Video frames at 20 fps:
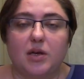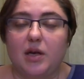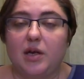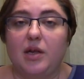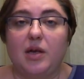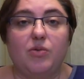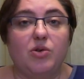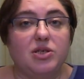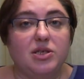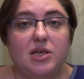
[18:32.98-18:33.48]
And
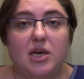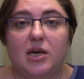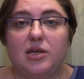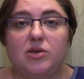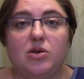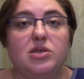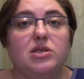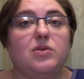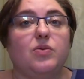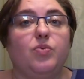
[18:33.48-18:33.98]
I was
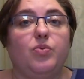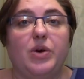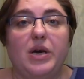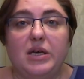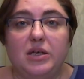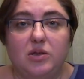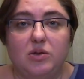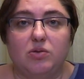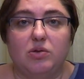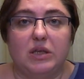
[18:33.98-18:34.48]
diagnosed
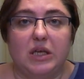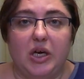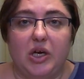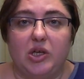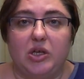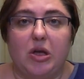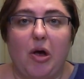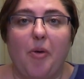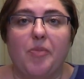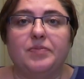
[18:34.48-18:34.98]
way too
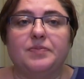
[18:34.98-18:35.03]
late.